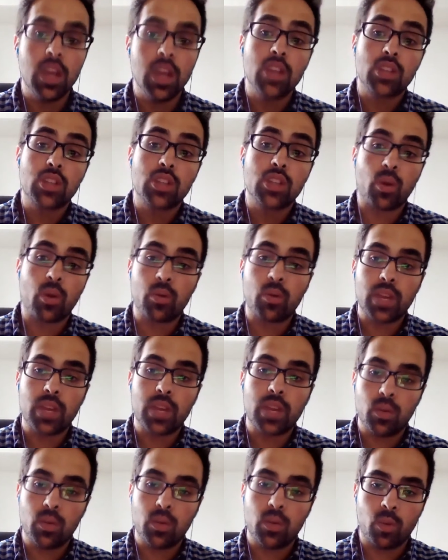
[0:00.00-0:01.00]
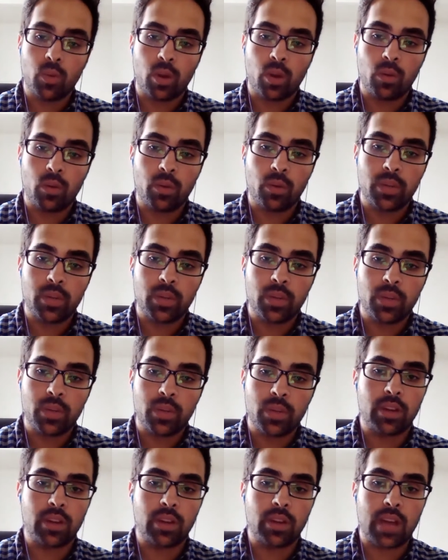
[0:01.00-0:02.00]
So where we
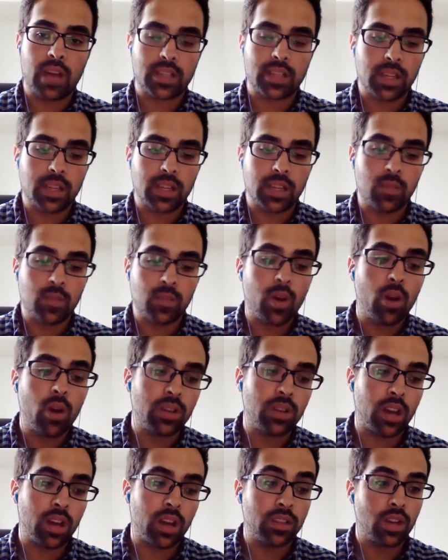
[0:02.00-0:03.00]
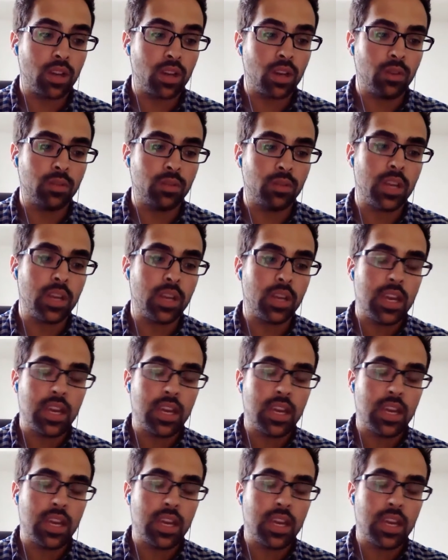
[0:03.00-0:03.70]
talk about escalating mode and not tone